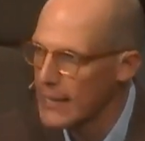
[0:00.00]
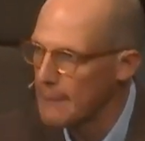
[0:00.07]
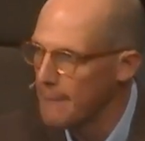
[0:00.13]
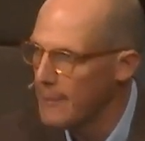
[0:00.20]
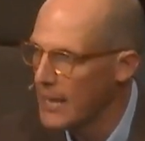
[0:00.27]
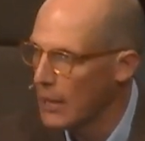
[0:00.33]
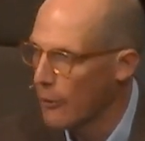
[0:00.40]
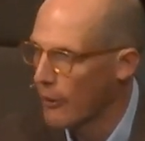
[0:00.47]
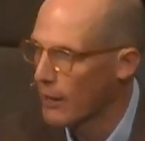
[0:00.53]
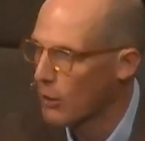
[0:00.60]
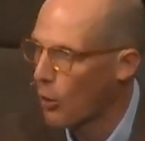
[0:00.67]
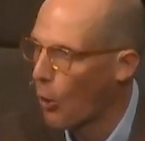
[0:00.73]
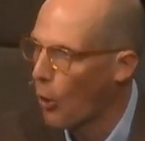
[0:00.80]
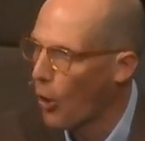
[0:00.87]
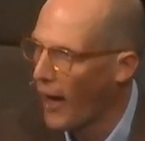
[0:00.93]

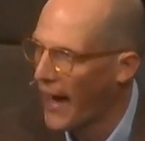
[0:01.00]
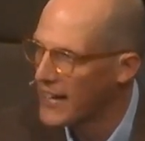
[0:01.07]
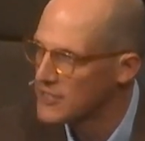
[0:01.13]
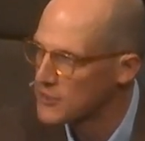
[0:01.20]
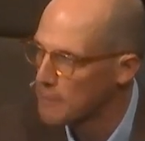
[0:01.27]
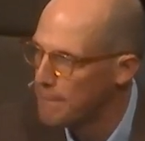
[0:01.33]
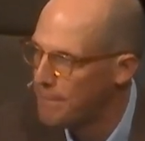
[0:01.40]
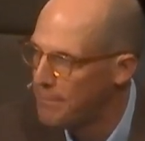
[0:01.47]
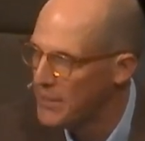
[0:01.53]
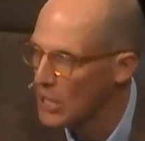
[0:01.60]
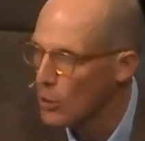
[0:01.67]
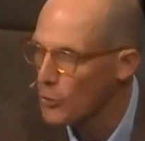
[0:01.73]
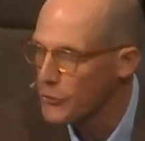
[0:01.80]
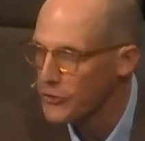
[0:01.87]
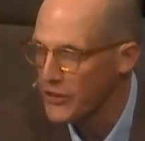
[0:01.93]
miracle has
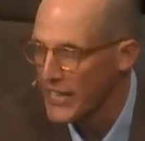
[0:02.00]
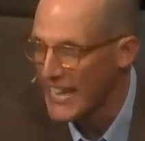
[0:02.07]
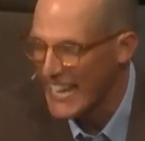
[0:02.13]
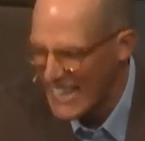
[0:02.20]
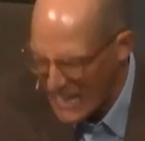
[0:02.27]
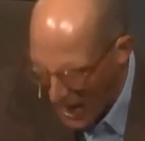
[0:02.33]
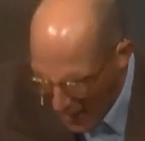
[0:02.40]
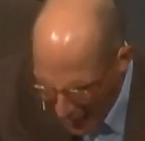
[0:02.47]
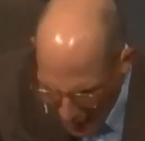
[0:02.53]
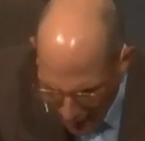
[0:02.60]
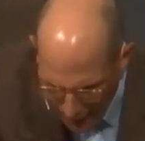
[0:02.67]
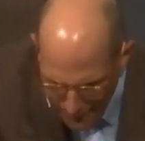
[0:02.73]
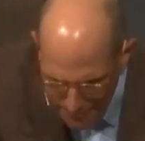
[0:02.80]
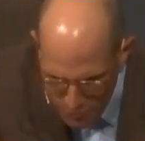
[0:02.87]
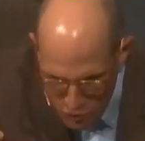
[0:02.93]
built-in
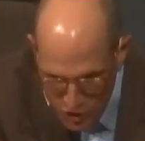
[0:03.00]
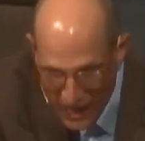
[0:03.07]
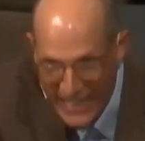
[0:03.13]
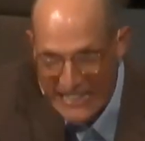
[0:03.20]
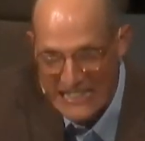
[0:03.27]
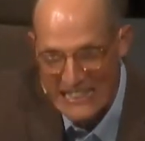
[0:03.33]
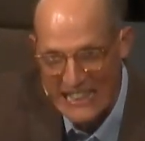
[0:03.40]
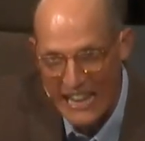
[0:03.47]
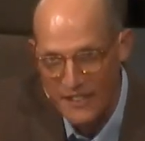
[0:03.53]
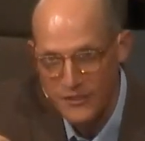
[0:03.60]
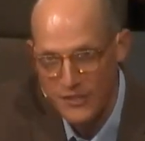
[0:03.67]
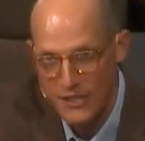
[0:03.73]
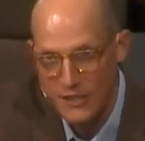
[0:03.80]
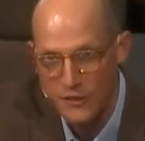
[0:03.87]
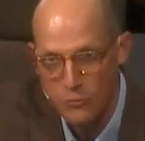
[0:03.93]
object
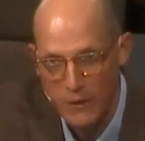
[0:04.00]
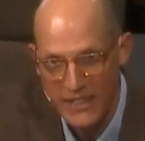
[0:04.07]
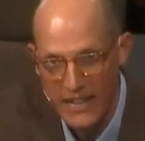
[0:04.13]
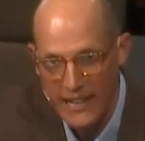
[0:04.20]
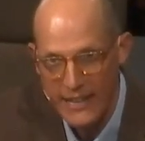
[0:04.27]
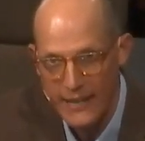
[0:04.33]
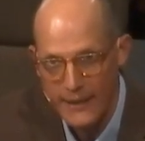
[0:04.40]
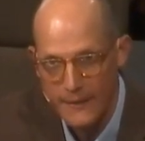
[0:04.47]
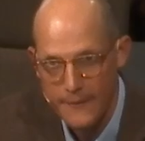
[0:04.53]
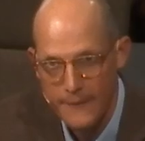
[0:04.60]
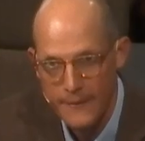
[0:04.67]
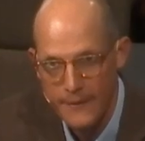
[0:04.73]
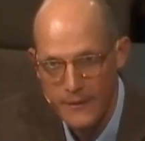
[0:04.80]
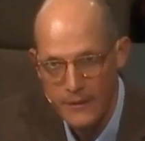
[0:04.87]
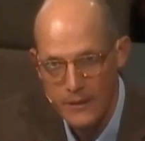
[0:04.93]
lessons within it.
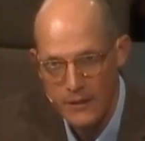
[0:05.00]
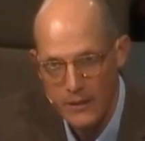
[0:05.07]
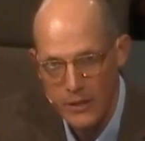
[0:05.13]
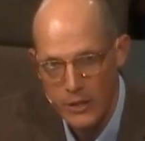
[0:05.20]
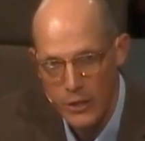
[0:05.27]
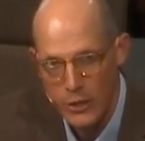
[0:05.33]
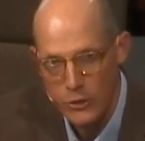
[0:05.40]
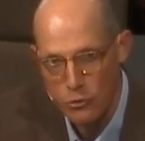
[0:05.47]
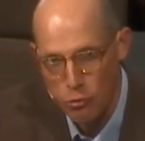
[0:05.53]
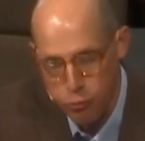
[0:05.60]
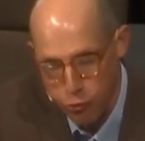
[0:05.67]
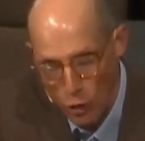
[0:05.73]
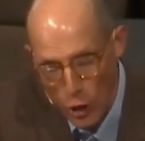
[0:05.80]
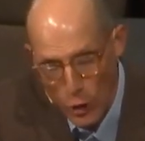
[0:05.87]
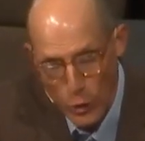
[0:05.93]

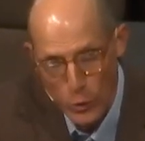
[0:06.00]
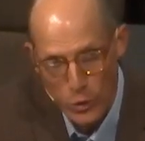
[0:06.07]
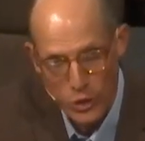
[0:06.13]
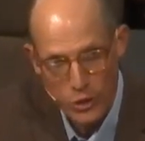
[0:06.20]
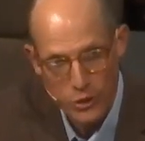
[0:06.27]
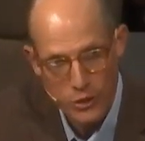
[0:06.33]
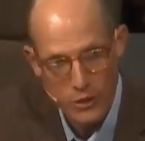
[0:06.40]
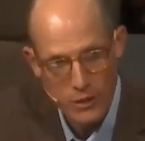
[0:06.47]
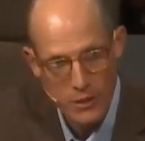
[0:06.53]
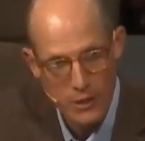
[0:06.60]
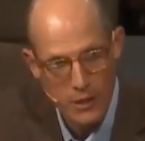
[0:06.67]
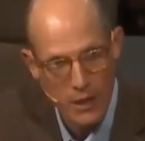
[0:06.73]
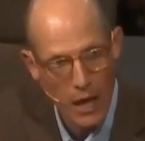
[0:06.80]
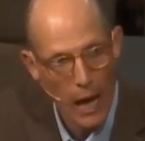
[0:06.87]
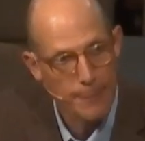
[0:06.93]
Truth
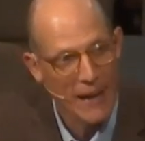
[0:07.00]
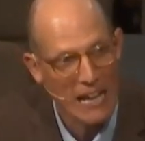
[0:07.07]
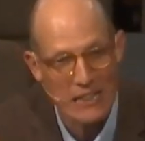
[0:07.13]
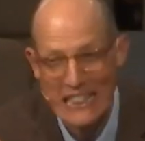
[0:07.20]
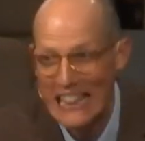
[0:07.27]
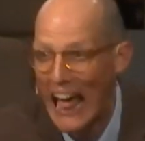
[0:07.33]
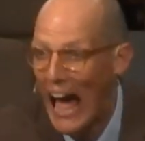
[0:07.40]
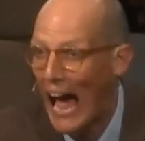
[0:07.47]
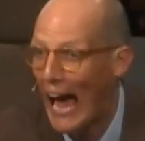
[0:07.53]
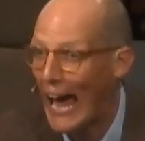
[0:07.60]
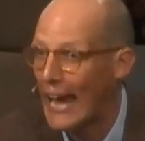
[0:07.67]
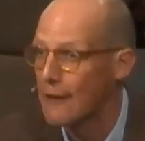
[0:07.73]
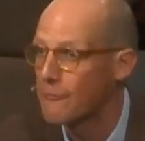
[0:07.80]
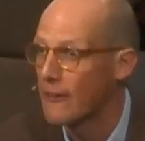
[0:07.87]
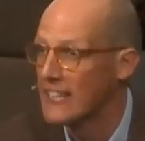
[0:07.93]
about
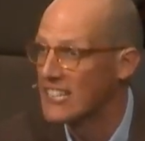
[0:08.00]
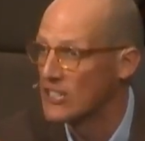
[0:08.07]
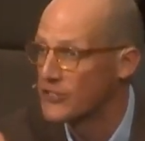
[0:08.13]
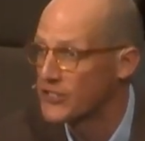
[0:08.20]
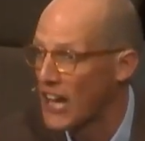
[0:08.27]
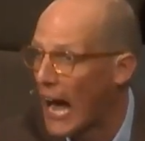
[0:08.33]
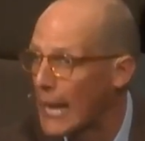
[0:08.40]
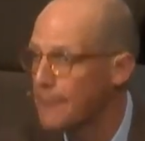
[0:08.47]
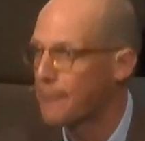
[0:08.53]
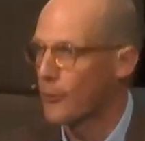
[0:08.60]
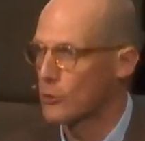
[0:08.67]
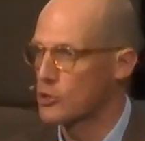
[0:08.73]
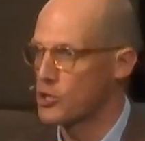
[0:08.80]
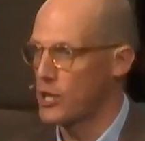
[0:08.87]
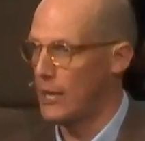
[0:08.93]
life and
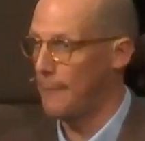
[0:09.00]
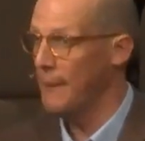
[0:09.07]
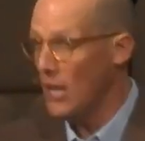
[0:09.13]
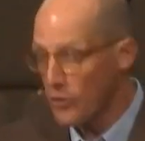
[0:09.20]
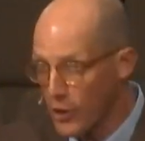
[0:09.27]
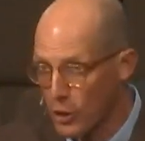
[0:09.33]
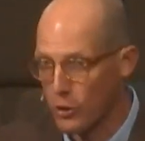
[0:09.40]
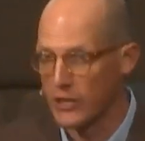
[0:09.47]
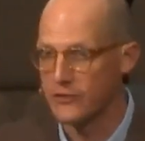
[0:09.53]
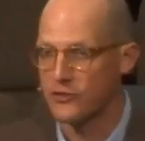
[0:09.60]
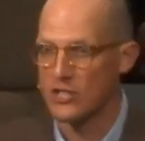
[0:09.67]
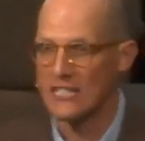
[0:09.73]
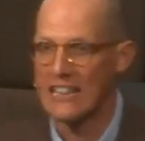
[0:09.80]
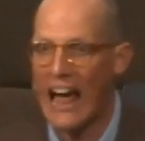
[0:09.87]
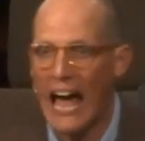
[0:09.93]
discipleship, the
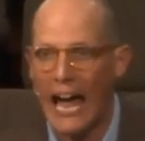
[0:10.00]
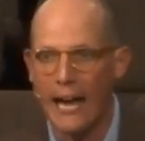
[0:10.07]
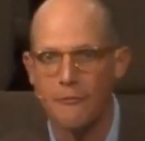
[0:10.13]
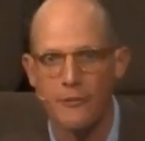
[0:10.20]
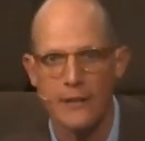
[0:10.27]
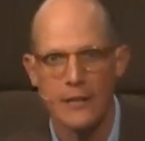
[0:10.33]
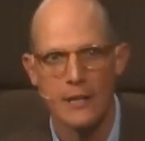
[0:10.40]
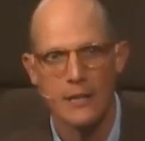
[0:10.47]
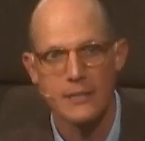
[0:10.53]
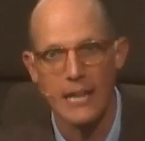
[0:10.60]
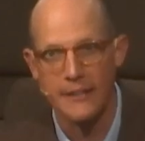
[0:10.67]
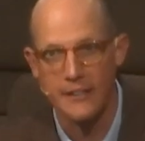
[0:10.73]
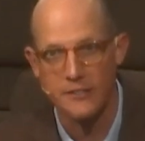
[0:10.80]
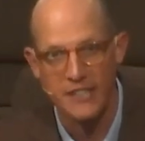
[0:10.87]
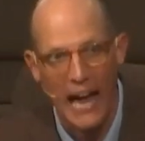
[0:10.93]
Christian life that
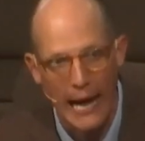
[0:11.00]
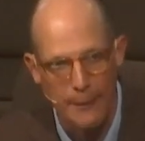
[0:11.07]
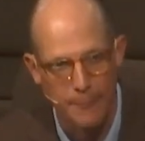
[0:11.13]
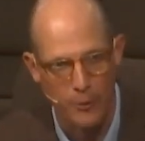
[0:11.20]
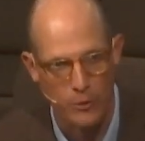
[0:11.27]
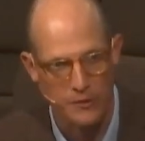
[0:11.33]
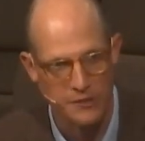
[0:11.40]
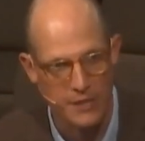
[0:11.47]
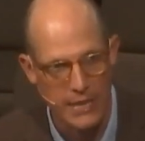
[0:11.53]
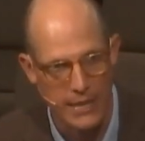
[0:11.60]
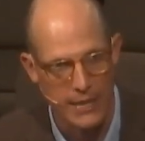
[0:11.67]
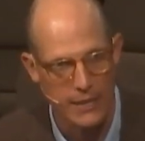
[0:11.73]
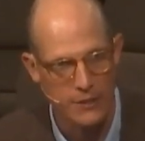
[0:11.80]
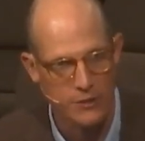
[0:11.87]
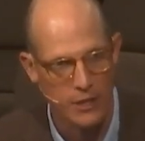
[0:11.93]
disciples
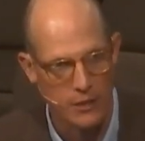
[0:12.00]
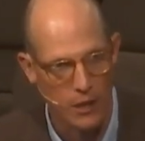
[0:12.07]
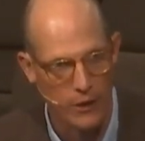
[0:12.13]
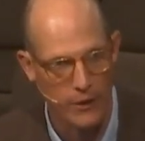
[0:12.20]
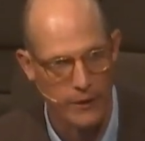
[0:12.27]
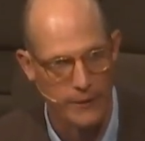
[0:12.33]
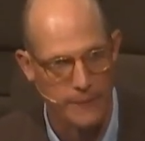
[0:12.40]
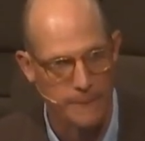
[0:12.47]
need to learn.